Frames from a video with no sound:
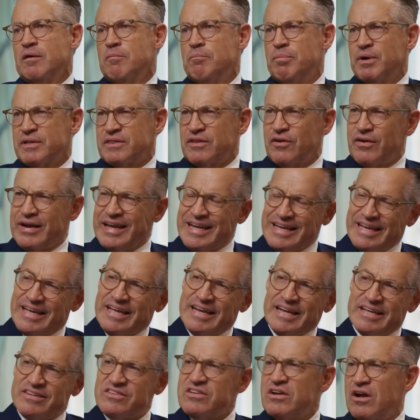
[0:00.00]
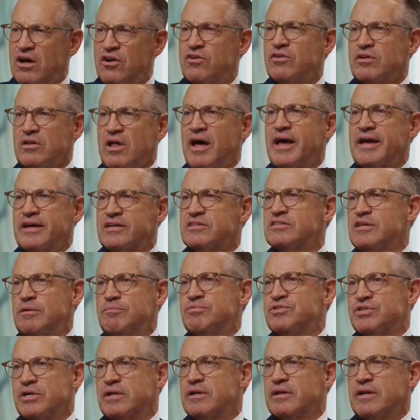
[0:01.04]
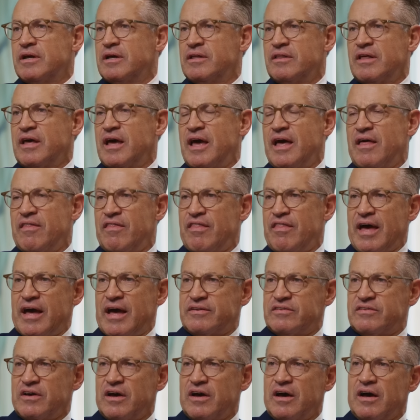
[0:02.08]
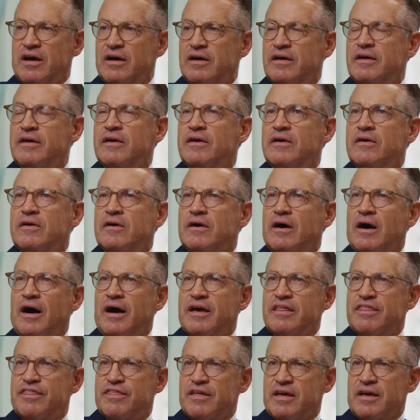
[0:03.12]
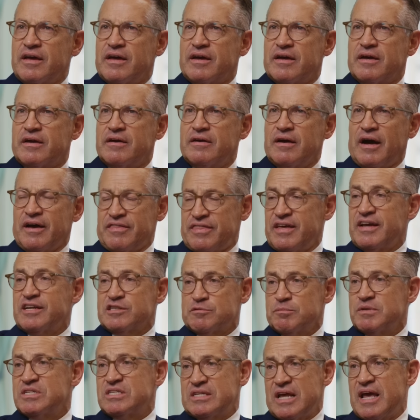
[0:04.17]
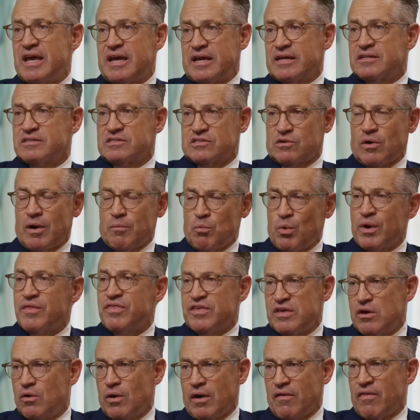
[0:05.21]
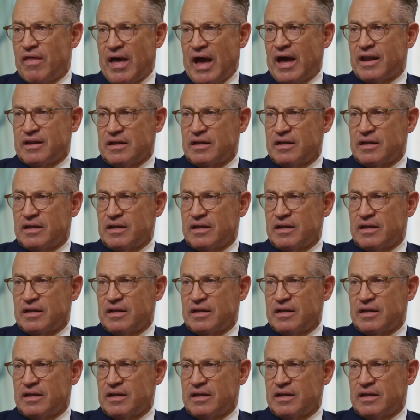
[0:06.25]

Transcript: But there, it, it is an underlying assumption that, that uh, I think, I think is mistaken. So I'm with you on that.